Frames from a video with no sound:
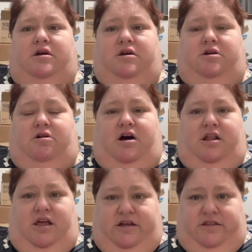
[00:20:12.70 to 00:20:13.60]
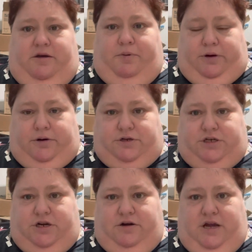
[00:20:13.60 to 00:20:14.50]
You know, I love The Purge,
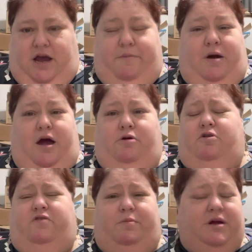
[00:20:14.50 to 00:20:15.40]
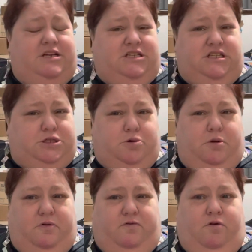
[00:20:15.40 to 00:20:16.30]
okay? I don't know if I mentioned this
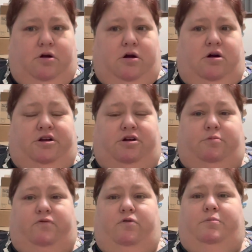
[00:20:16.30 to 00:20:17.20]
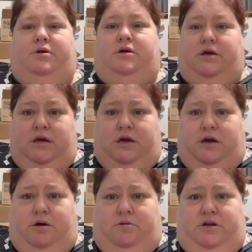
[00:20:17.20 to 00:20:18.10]
story before on here before, but
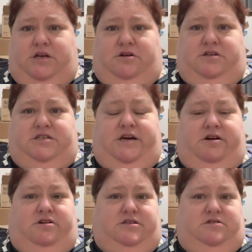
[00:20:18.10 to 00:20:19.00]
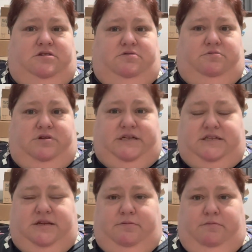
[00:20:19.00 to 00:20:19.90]
I want to tell this now because it relates
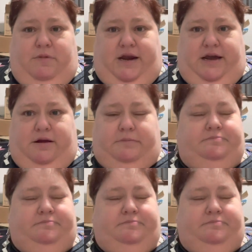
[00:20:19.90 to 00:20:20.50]
to my dad.